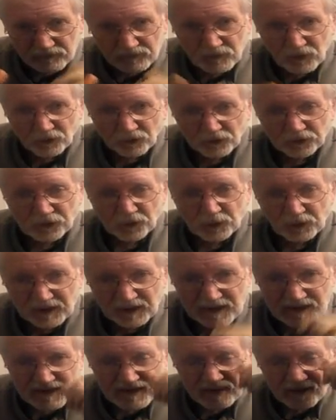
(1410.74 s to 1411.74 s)
or to at
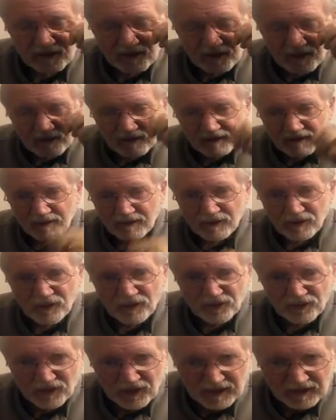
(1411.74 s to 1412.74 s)
least
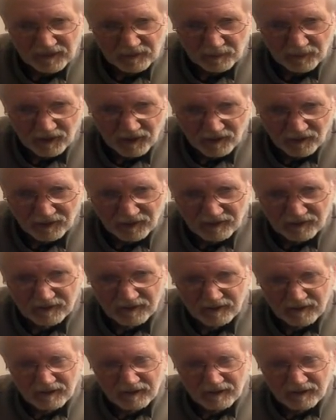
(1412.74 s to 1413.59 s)
think about it.